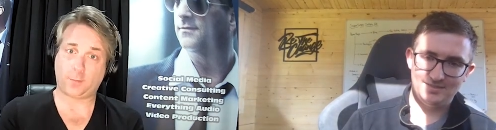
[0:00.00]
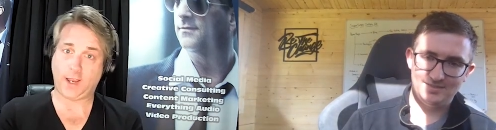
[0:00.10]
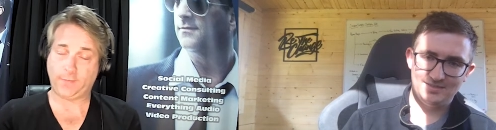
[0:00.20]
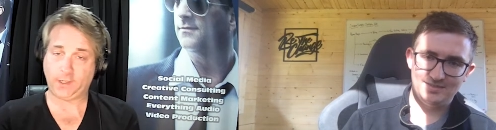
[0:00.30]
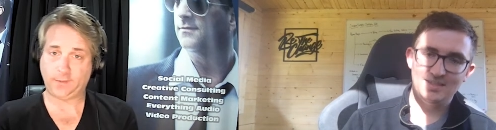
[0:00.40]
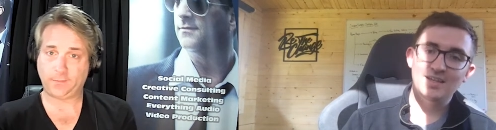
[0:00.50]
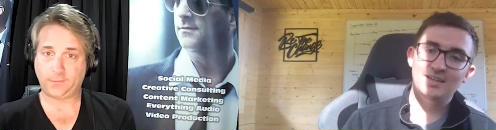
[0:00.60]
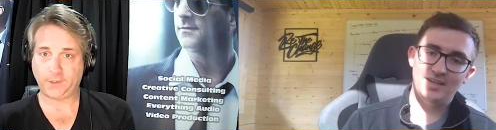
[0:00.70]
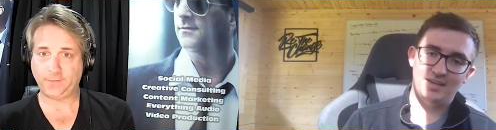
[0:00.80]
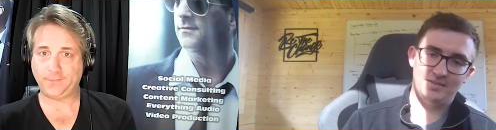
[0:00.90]
Speaker 1: happening,
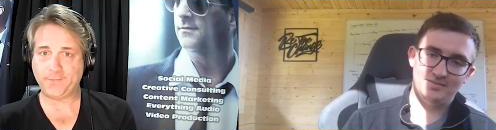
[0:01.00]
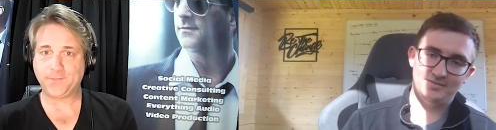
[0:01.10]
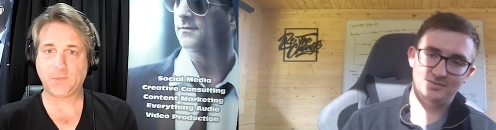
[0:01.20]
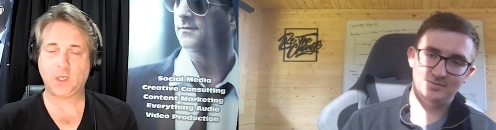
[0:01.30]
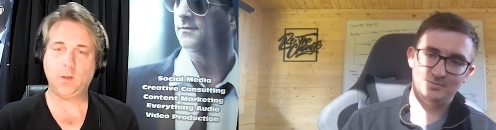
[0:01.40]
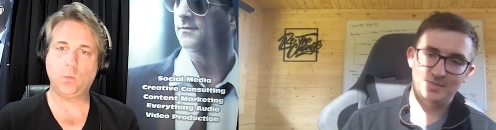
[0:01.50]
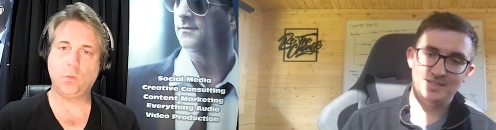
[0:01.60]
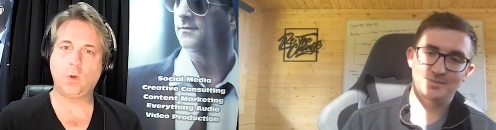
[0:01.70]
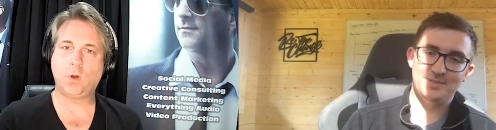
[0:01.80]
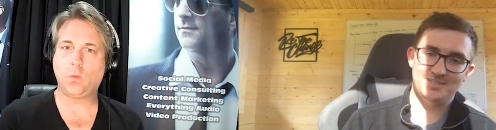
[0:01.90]
right? Yeah. Uh,
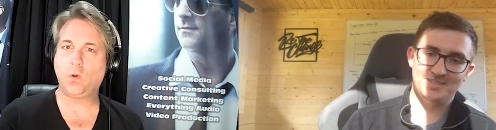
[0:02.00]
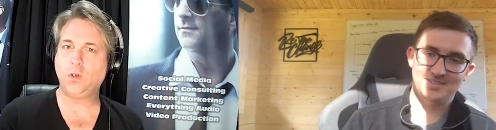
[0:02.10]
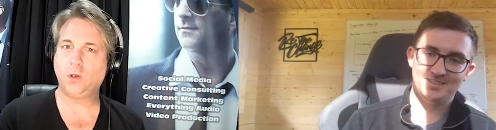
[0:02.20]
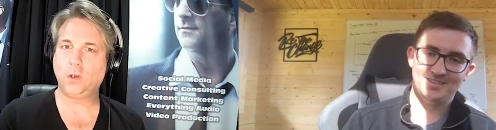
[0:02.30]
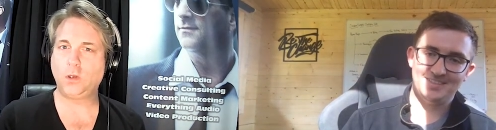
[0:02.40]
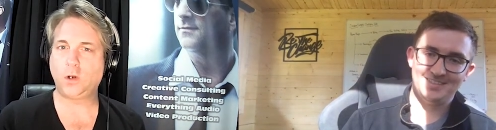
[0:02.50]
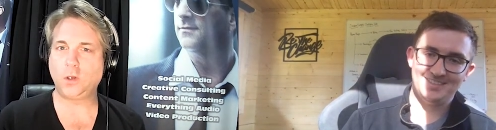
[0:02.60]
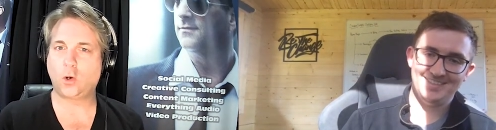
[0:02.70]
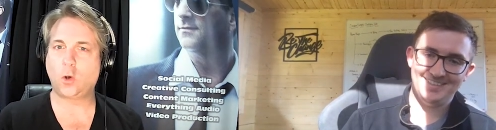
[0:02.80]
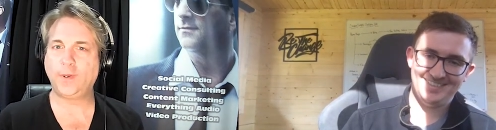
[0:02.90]
you,
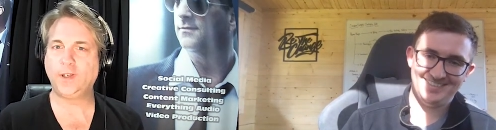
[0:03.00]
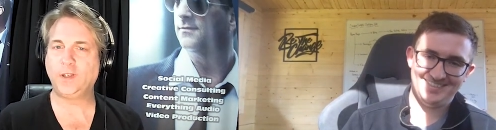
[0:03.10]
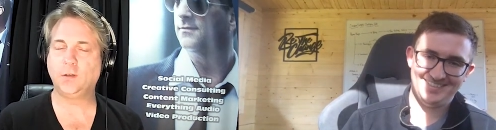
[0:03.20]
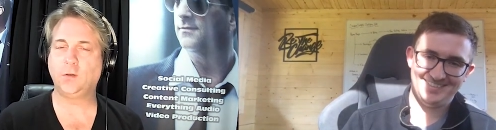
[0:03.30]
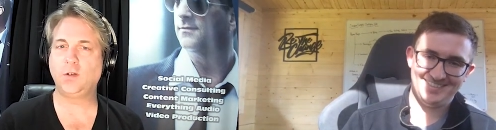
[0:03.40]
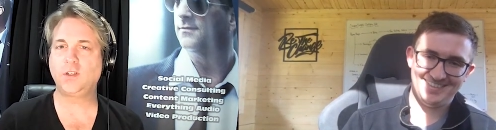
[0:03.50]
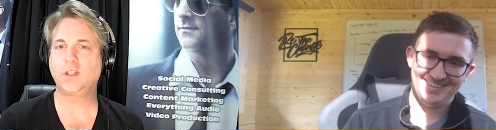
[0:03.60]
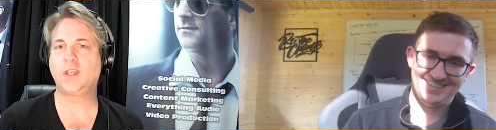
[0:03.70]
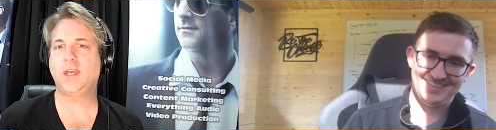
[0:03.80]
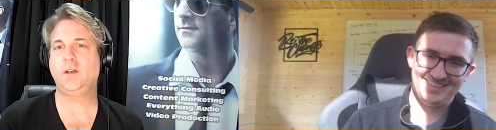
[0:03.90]
you're hoping to launch
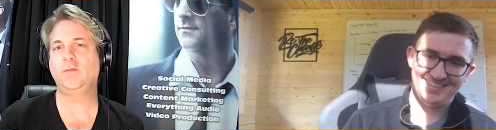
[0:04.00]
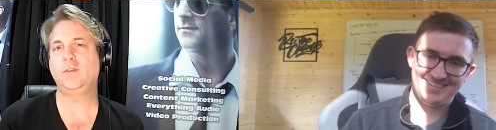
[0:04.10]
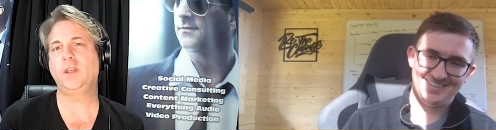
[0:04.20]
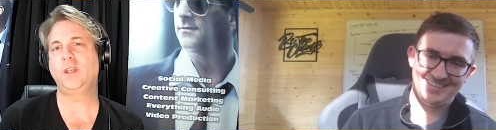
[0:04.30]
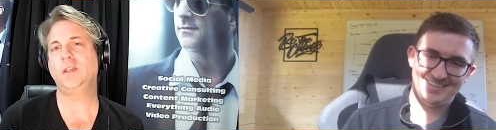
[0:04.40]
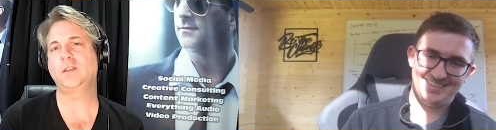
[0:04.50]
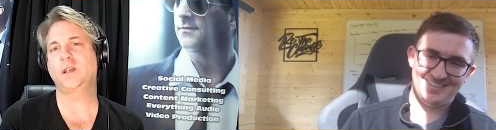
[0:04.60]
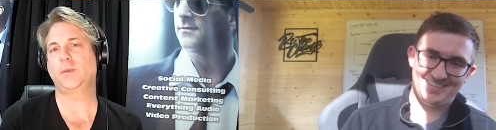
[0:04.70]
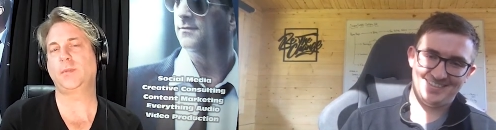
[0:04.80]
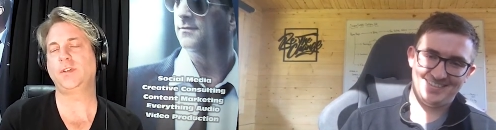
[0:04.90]
that over the next
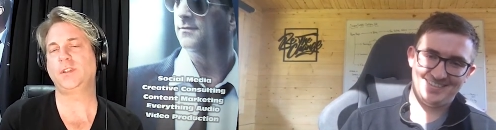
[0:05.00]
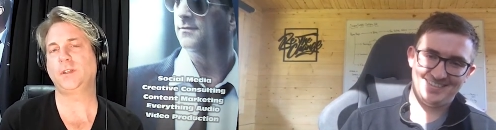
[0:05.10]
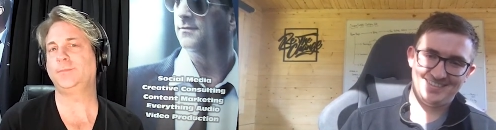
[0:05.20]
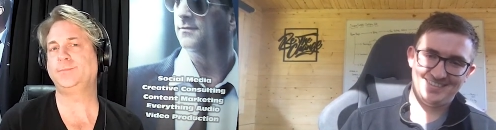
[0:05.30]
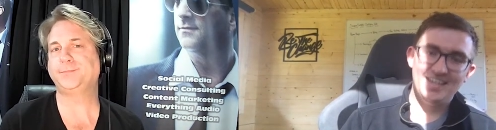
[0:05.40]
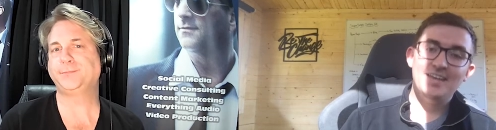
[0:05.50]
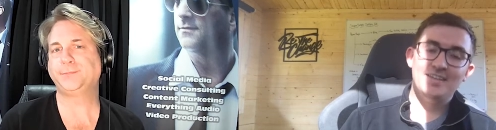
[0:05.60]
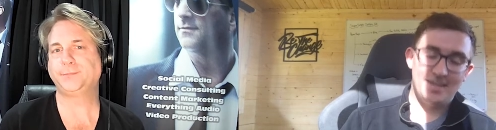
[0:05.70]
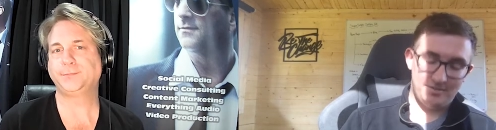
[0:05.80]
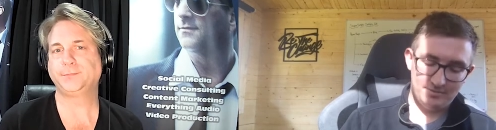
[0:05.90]
couple of months, yeah?
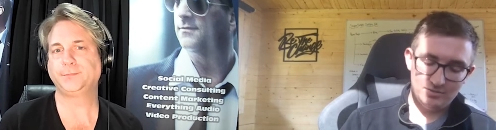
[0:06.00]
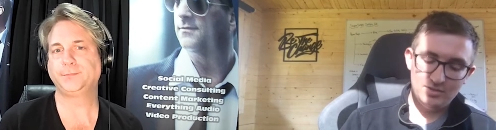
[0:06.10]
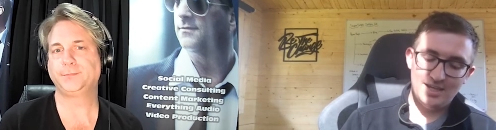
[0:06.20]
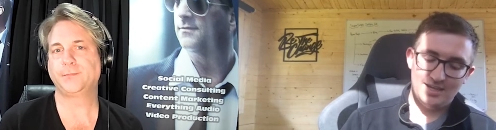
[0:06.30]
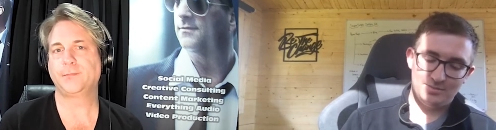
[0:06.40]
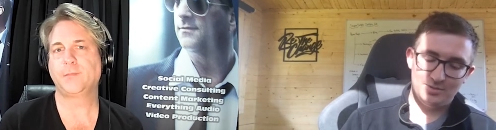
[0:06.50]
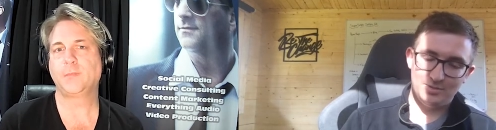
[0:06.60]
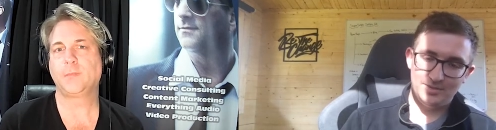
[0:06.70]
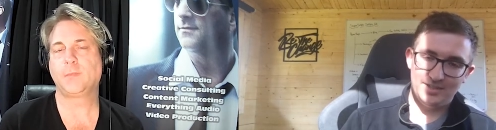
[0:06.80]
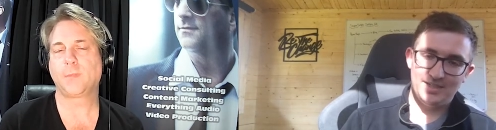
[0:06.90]
Speaker 2: Yeah. Yeah,
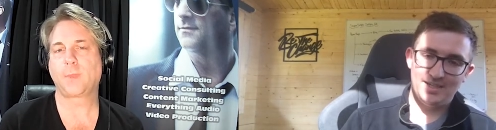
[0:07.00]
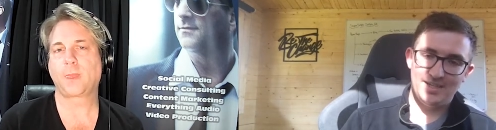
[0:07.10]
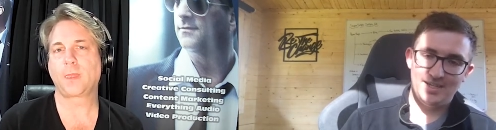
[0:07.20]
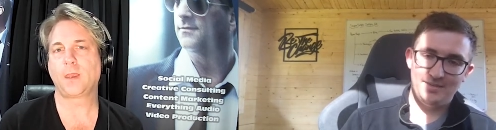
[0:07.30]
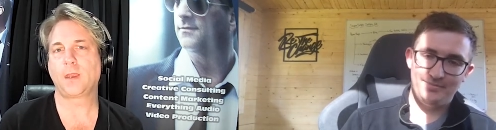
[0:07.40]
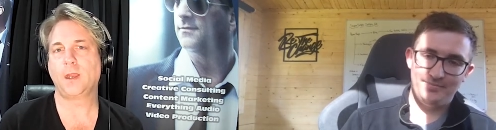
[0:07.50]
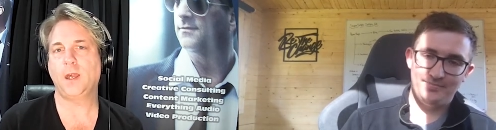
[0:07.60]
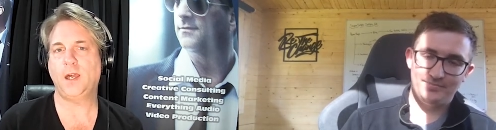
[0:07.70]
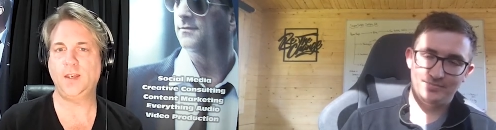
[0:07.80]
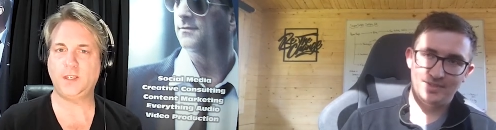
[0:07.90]
absolutely.
Speaker 1: Um,
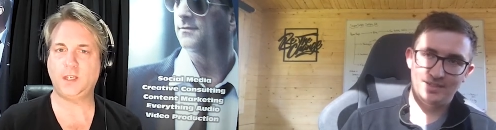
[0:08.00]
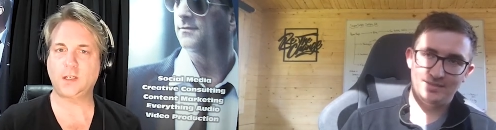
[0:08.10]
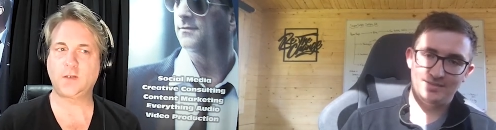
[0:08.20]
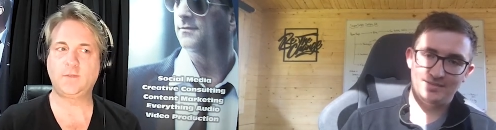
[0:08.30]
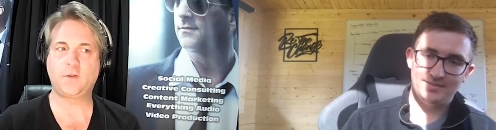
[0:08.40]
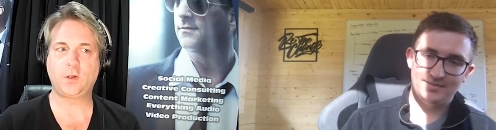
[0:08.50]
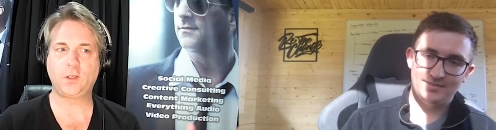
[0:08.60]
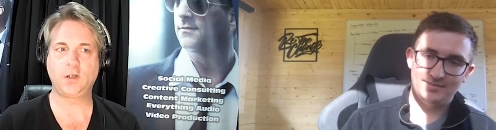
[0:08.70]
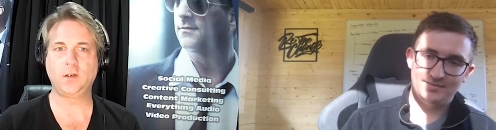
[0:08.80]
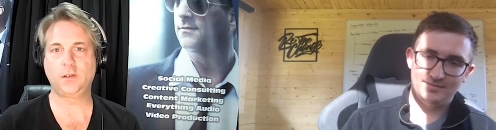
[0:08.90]
and is that falling
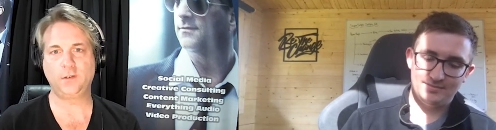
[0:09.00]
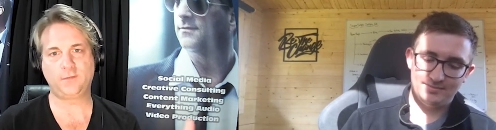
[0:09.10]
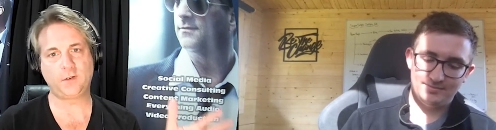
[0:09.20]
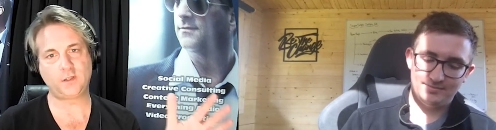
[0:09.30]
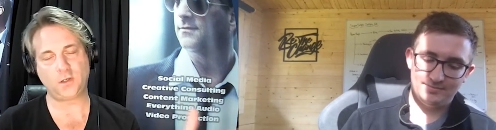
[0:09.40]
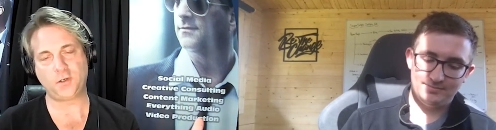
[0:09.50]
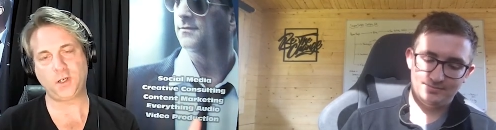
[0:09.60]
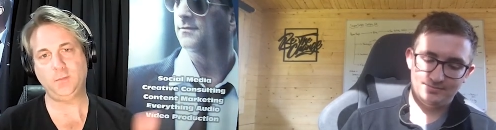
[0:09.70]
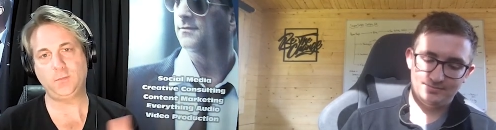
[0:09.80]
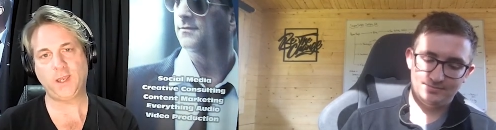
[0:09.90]
under the first to
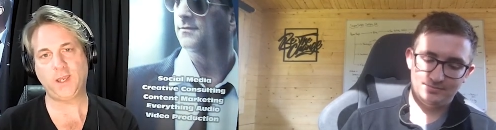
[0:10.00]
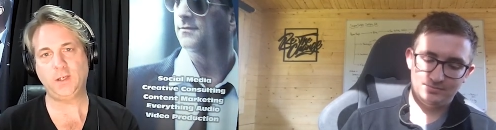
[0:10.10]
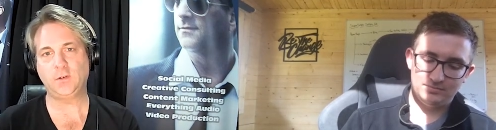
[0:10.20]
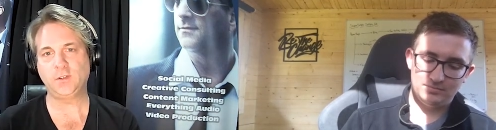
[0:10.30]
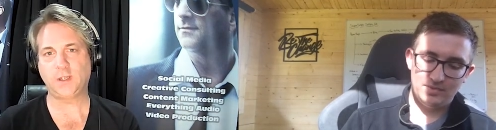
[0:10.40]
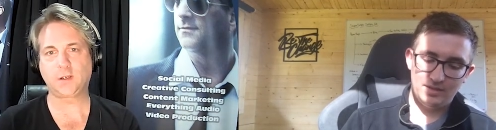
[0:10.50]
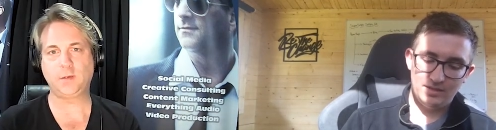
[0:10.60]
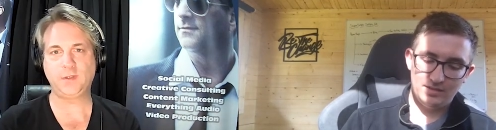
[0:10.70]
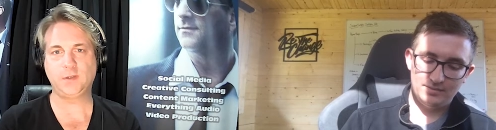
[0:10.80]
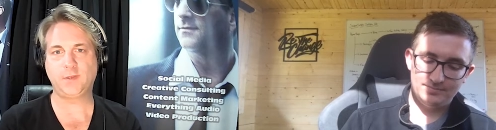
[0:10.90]
train brand, or is that going to
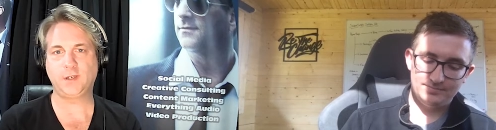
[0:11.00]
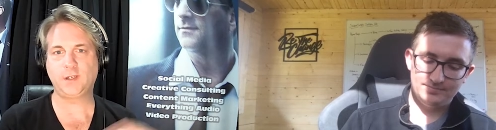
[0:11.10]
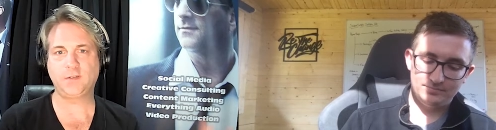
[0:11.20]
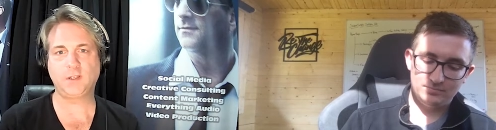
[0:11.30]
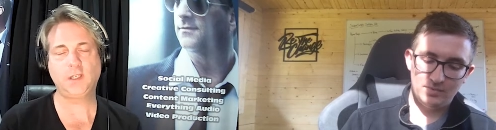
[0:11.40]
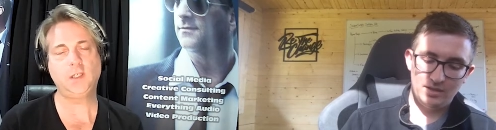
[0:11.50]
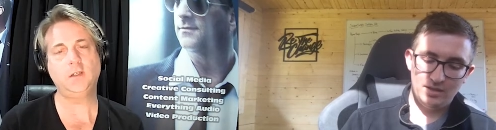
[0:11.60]
be something differently,